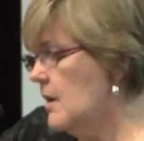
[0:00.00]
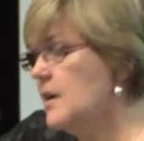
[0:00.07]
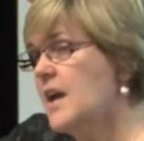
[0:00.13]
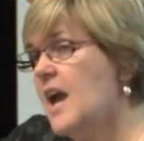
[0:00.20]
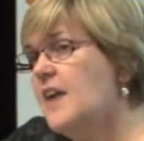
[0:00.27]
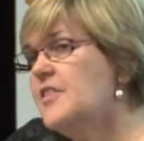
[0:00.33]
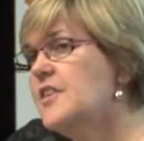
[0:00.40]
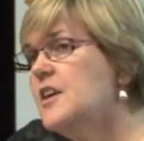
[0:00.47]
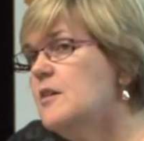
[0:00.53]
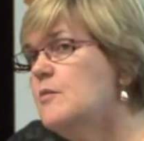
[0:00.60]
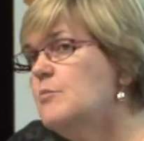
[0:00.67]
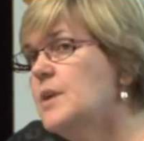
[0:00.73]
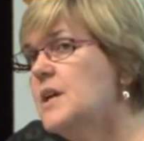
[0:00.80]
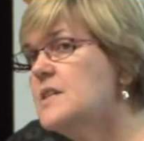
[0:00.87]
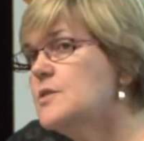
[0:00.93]
Cathy
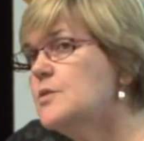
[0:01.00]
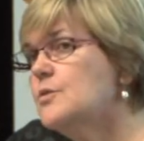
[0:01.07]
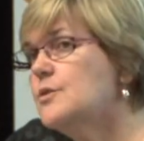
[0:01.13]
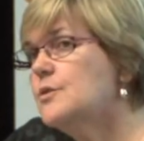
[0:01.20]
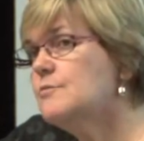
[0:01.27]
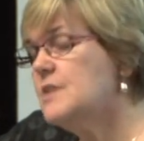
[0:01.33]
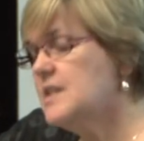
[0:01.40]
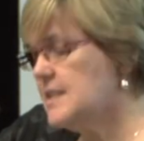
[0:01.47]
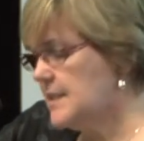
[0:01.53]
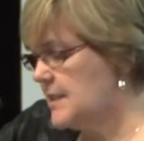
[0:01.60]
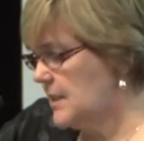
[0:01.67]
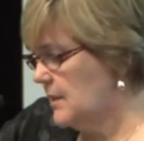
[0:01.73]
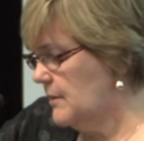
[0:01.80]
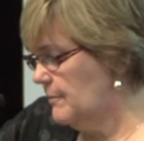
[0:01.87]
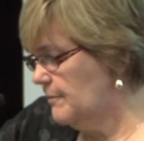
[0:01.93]
bears all the risk.
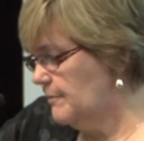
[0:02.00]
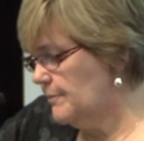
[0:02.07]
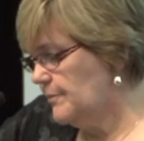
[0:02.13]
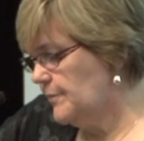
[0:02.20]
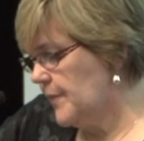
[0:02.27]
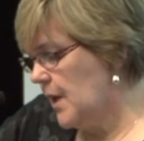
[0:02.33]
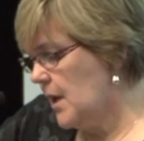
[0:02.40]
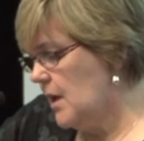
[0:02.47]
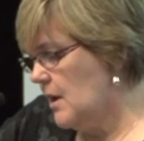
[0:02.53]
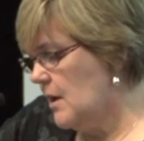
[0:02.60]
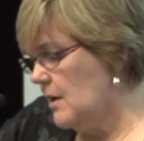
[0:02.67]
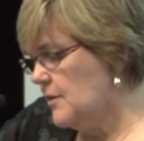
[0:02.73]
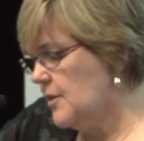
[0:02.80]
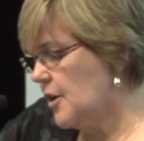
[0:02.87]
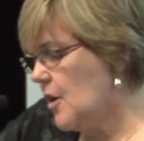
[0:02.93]

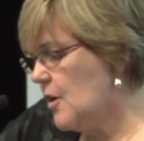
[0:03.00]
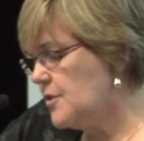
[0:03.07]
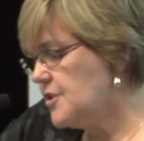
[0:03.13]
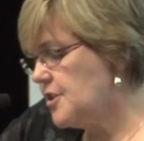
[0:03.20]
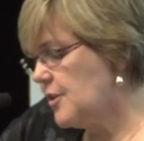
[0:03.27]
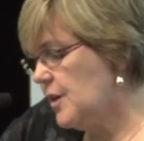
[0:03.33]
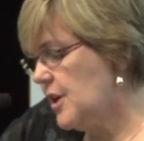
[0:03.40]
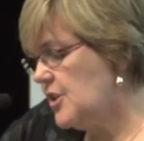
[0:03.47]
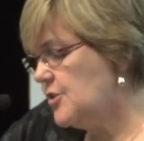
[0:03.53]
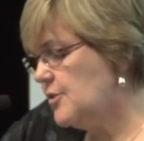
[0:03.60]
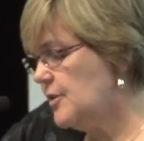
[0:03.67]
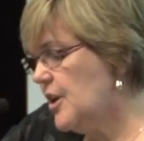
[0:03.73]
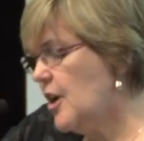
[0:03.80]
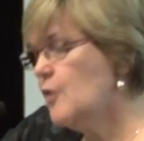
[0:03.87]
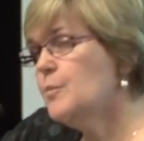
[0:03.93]
The
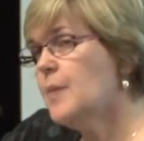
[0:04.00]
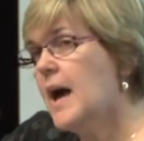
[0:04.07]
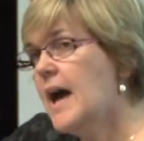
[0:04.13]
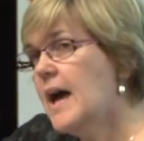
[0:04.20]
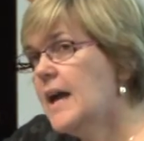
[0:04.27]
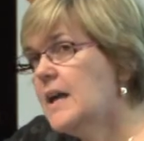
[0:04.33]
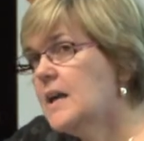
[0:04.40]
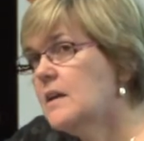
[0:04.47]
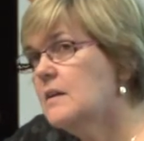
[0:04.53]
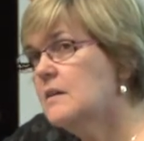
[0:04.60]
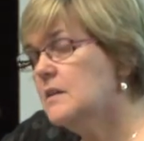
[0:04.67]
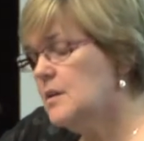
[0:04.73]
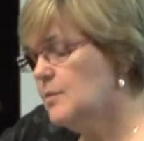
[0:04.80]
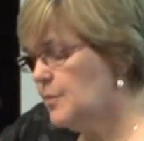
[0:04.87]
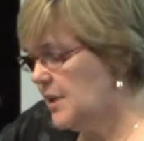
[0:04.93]
consequential low pay
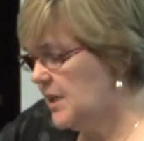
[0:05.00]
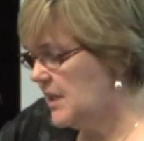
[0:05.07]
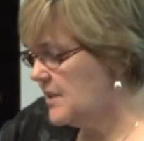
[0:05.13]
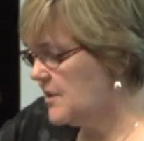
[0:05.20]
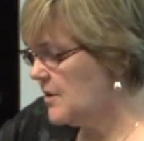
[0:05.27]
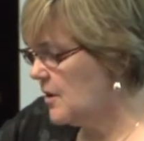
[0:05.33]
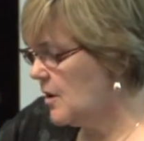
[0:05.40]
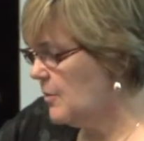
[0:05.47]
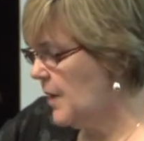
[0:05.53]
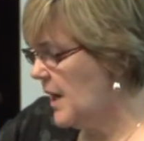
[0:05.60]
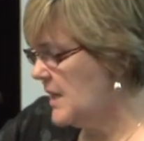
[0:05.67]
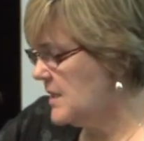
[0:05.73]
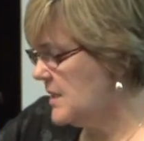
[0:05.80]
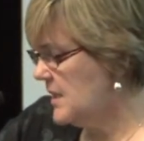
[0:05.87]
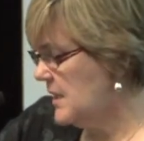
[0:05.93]
impedes her
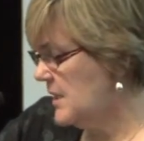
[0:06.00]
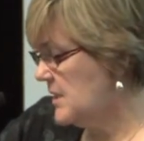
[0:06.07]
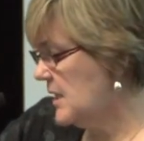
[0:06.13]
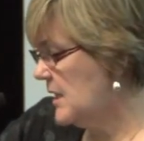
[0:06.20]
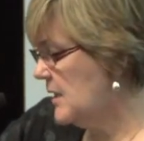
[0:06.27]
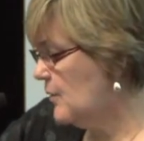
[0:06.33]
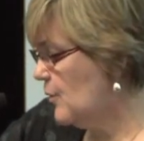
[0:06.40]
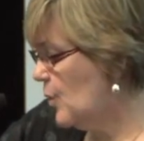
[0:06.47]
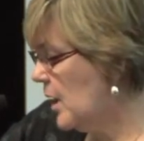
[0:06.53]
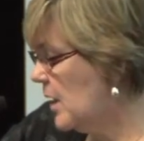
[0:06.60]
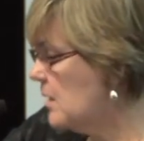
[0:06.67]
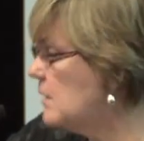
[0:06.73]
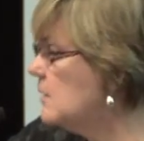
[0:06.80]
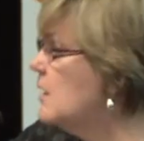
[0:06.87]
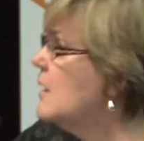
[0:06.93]
capacity to live
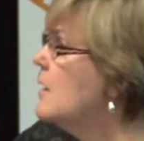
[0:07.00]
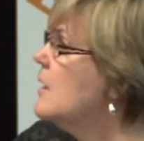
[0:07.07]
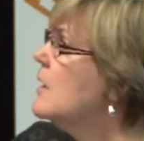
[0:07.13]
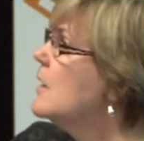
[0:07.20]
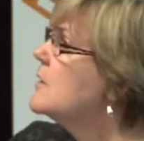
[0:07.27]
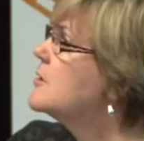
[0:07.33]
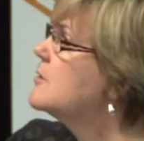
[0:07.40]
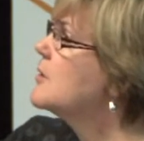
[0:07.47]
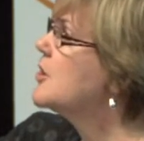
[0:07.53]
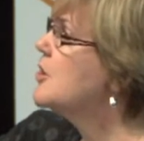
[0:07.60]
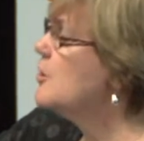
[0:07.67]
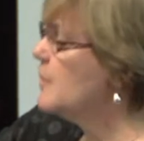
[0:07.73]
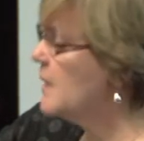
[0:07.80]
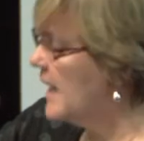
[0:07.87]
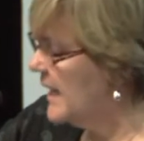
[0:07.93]
well, to
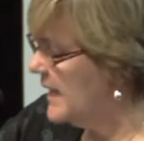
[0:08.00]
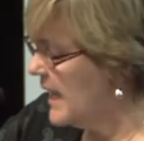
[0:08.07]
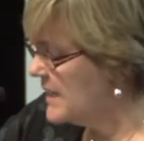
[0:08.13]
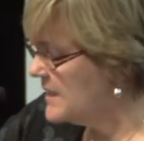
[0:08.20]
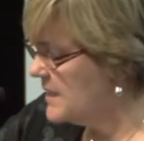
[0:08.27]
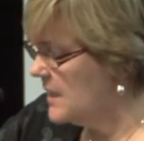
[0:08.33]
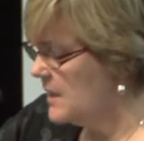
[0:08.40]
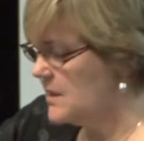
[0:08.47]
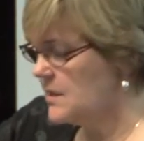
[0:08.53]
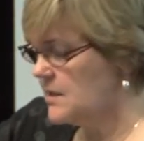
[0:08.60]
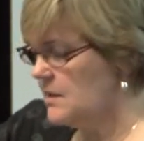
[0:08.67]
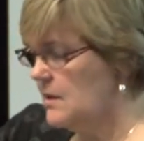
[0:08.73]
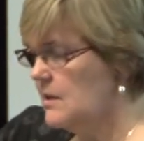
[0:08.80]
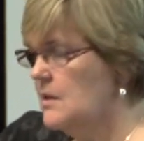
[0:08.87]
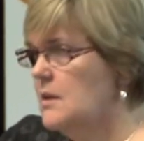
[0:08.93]
accumulate assets
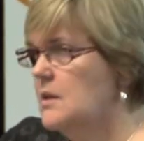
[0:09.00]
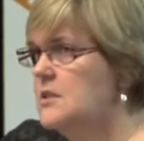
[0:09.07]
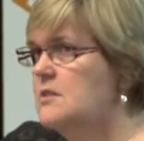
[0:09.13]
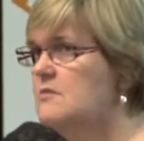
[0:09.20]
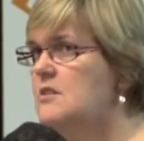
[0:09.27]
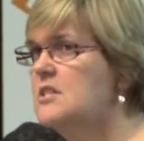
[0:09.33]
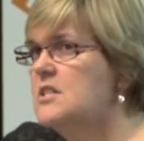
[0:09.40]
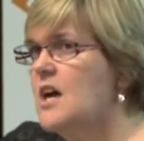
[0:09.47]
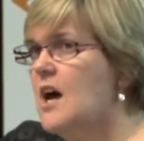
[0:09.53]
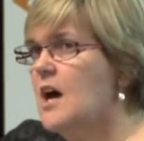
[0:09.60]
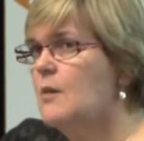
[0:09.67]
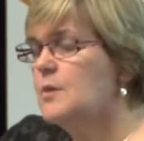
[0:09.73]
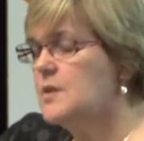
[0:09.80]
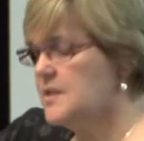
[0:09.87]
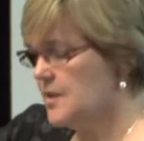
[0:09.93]
and to
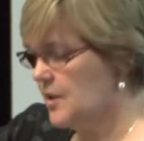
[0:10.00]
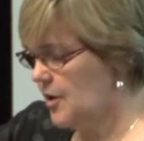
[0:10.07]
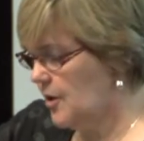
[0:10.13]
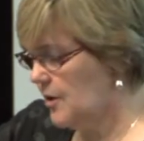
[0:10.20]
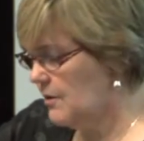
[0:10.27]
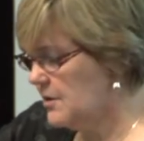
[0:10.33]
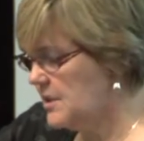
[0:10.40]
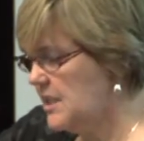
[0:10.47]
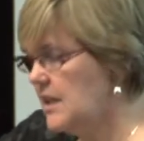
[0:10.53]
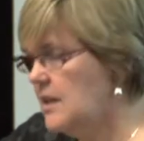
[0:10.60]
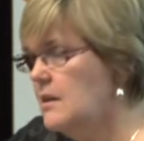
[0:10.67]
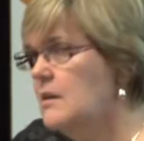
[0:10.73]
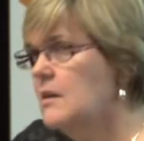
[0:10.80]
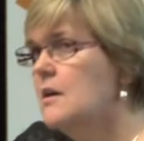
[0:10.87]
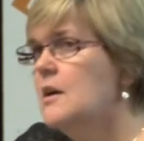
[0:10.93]
retire with security.
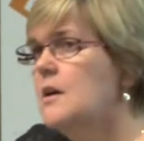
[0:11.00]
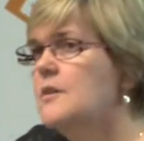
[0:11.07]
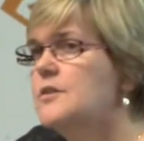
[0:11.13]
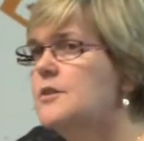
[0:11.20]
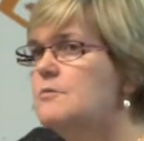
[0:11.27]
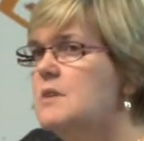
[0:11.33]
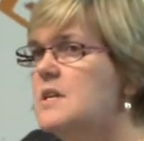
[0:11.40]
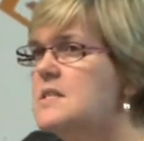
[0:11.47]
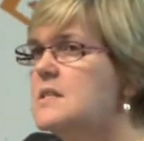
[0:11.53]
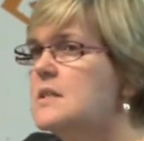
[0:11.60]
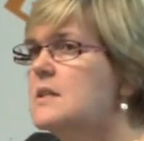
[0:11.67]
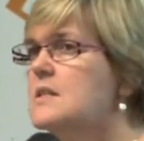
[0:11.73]
The risk